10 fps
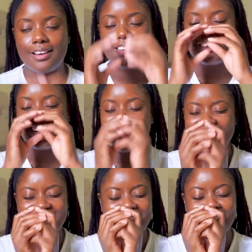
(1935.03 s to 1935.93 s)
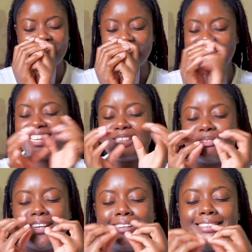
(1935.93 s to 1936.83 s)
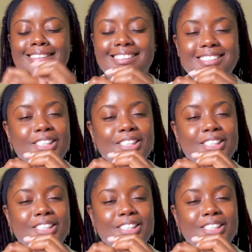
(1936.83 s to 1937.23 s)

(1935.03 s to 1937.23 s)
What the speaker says: You guys, oh, it has me hooked.